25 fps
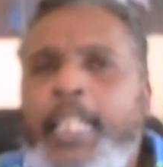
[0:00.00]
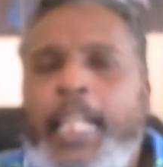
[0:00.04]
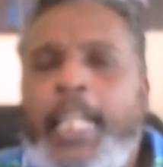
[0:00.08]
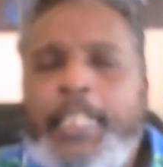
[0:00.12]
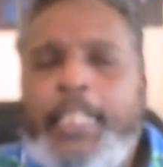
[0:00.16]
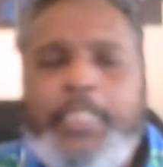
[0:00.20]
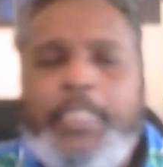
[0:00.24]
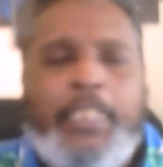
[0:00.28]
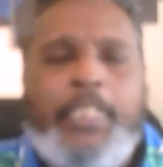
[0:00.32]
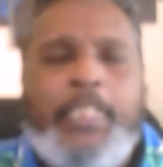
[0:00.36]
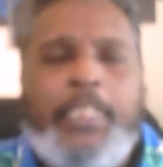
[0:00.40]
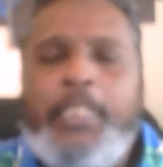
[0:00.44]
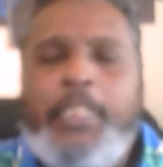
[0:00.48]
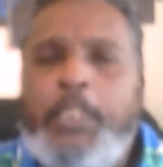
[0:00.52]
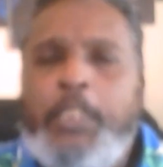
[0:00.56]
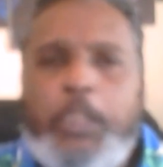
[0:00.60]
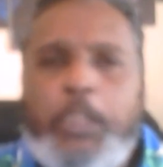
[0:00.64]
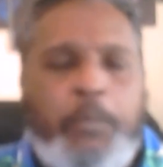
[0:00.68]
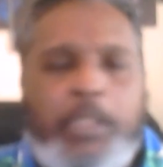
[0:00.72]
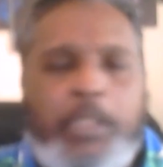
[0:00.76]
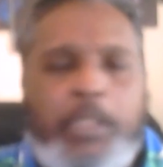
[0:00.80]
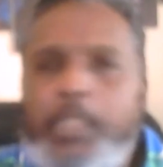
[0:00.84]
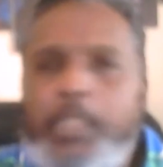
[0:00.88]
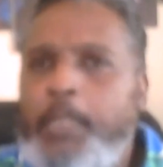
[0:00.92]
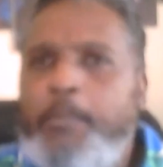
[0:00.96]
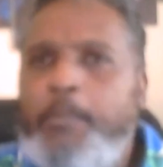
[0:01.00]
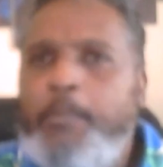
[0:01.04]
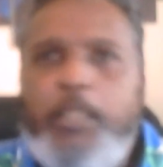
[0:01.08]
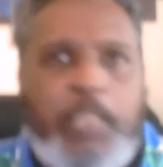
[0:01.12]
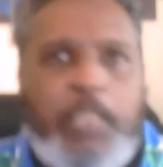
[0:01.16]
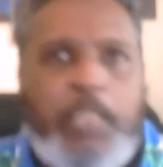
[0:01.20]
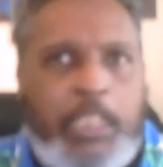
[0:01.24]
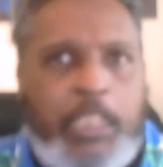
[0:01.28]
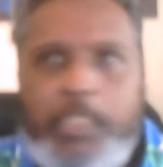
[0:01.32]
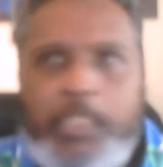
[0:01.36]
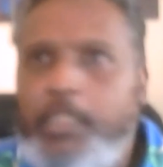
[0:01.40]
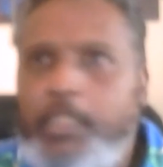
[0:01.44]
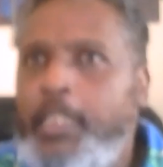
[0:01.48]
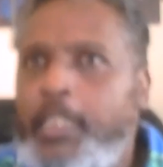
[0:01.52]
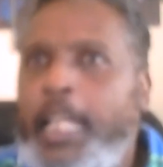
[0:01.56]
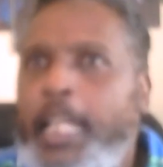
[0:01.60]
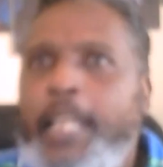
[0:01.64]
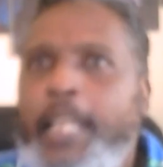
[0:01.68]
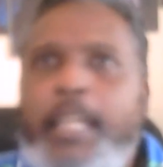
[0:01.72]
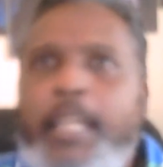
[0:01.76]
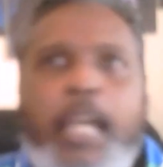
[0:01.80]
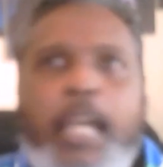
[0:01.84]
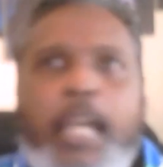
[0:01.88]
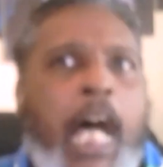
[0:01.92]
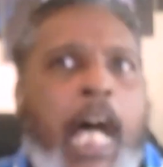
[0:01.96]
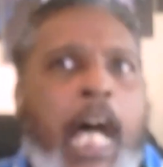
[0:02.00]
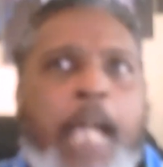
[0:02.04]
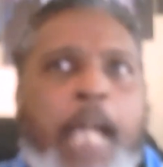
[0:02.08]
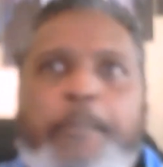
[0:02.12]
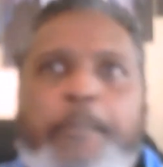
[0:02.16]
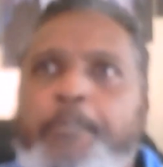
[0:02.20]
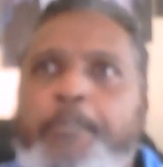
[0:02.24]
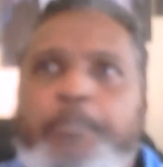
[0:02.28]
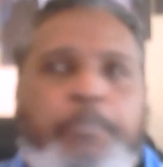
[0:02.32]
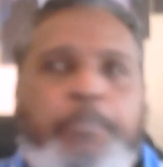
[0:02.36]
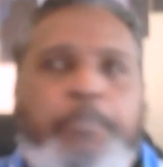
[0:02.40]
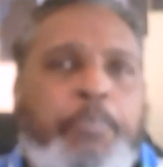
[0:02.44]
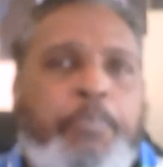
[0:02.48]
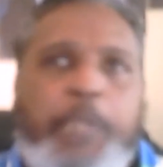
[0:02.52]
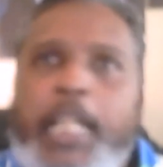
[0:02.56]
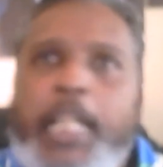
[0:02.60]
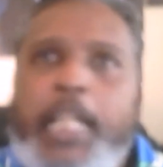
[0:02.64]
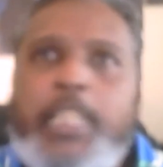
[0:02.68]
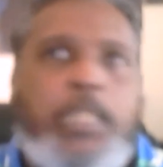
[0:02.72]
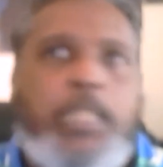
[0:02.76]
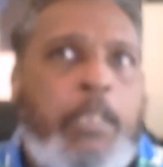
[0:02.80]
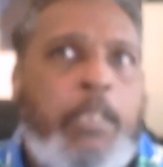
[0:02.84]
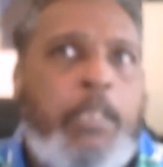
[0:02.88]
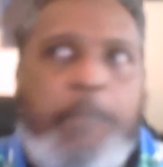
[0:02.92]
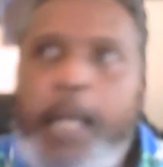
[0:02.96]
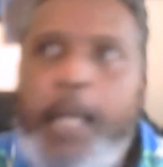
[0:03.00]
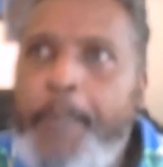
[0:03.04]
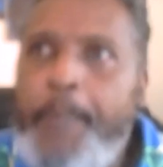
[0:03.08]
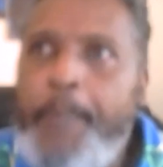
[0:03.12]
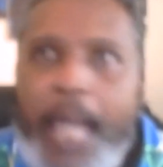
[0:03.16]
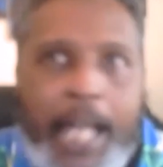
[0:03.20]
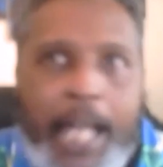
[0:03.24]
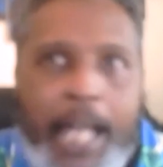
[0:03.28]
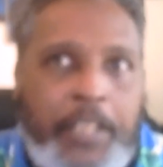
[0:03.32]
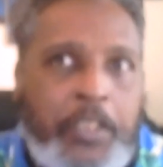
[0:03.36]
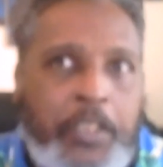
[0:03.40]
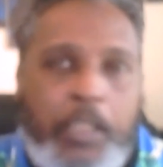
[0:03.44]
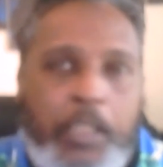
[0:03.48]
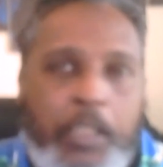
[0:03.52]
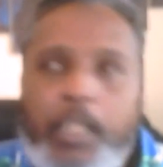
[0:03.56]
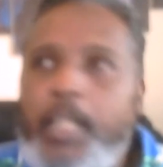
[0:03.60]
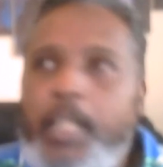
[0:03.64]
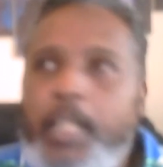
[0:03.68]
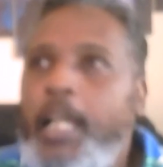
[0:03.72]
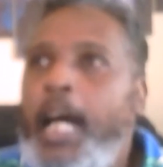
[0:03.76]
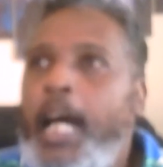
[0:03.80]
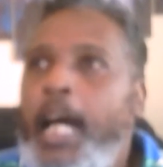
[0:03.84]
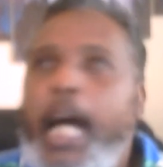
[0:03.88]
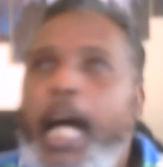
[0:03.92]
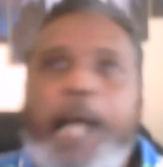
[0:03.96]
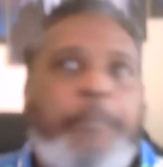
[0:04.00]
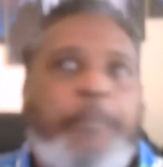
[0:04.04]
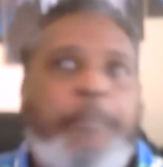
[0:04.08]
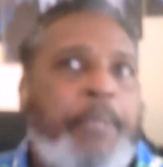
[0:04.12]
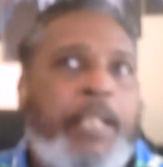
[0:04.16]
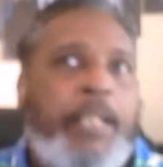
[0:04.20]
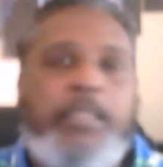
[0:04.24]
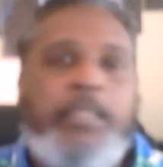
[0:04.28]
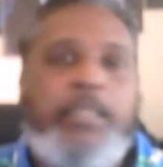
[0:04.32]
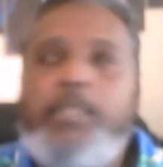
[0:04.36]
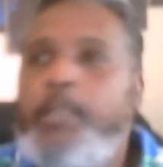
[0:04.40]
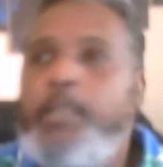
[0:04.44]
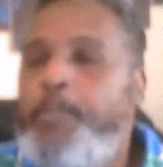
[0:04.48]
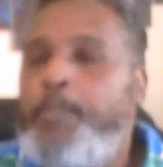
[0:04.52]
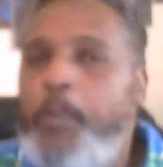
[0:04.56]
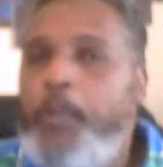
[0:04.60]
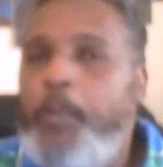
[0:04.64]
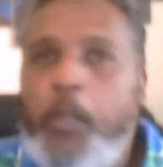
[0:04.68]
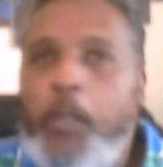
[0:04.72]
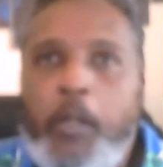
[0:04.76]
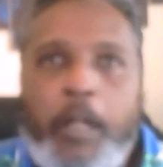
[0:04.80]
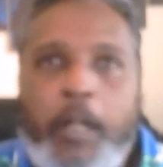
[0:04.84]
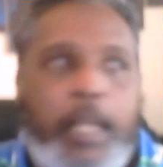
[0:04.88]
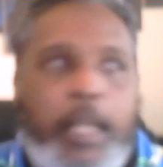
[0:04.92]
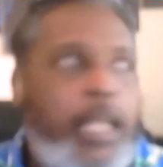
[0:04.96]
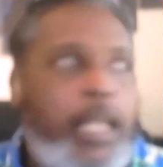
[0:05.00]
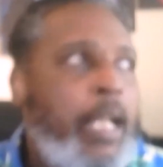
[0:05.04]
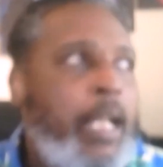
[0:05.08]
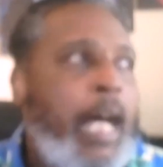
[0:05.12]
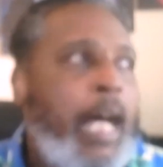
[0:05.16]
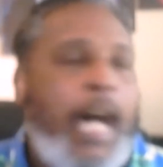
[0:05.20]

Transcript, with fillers: And she did, she went to the motion. She goes, I, I blessed my pastor. I blessed the poor.